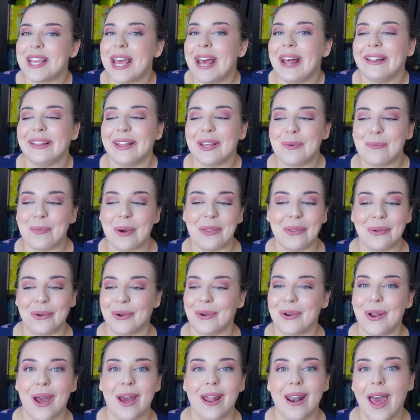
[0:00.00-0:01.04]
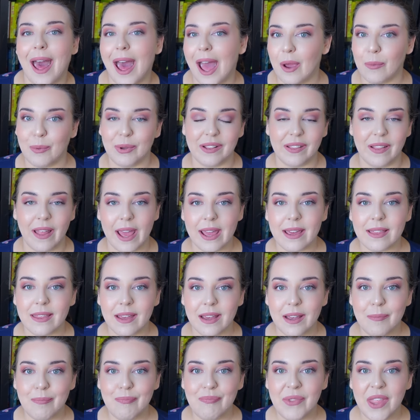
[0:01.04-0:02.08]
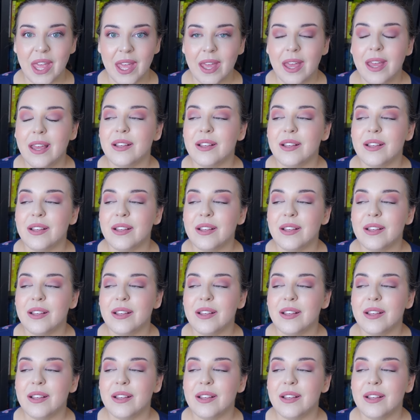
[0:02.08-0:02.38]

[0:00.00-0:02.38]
telling whether or not I would like them.